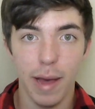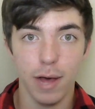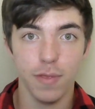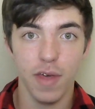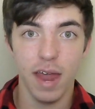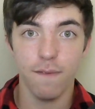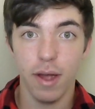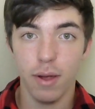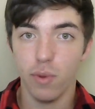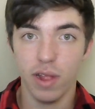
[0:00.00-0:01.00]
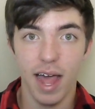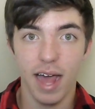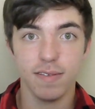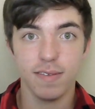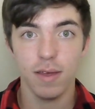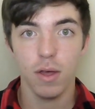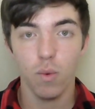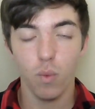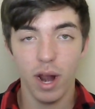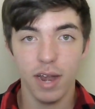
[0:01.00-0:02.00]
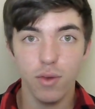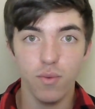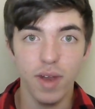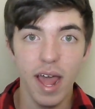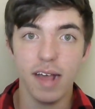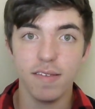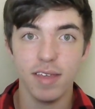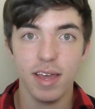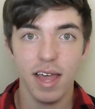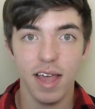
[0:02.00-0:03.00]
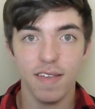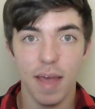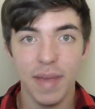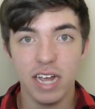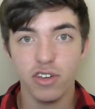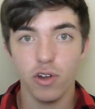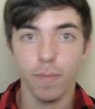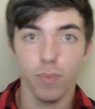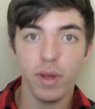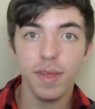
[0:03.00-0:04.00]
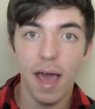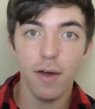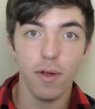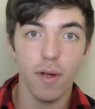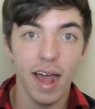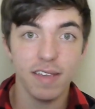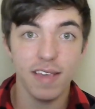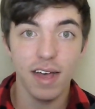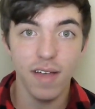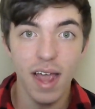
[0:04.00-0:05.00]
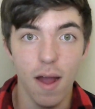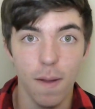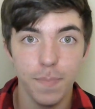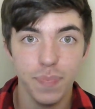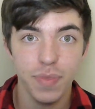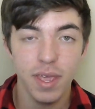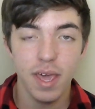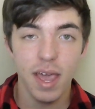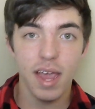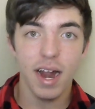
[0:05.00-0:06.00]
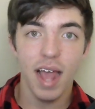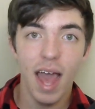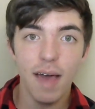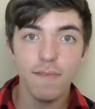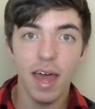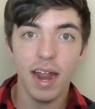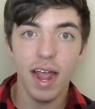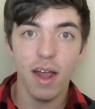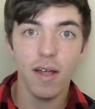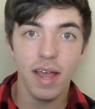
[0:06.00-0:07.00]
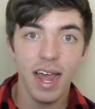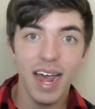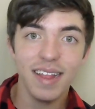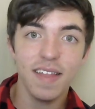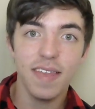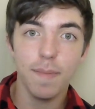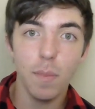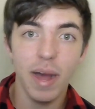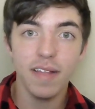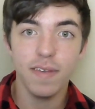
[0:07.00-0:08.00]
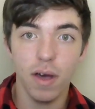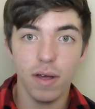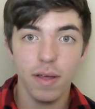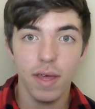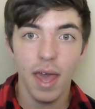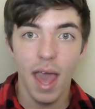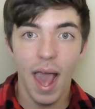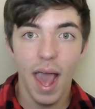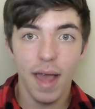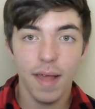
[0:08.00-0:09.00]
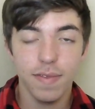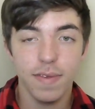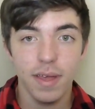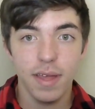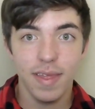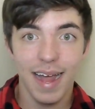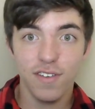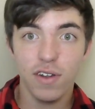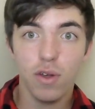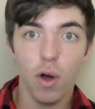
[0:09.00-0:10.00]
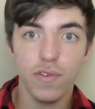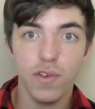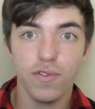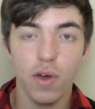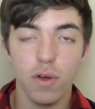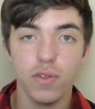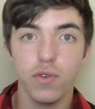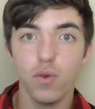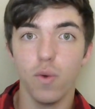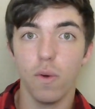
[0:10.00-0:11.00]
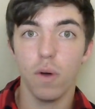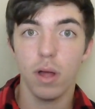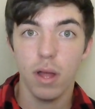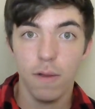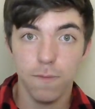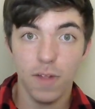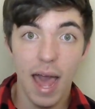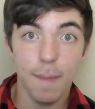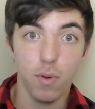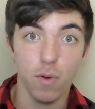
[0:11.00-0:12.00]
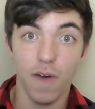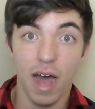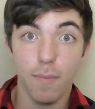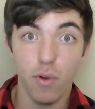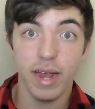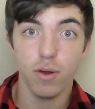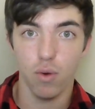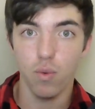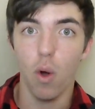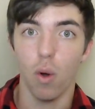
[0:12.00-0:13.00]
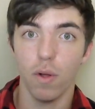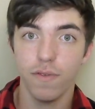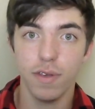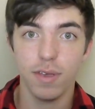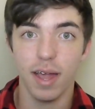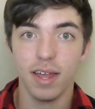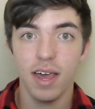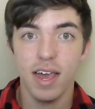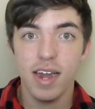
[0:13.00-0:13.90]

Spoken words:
mouth and very relaxed, what I do next is I make sure to breathe out or exhale air. And I have that air hit the tip of my tongue, and that should cause your tongue to flap or vibrate or roll, just like.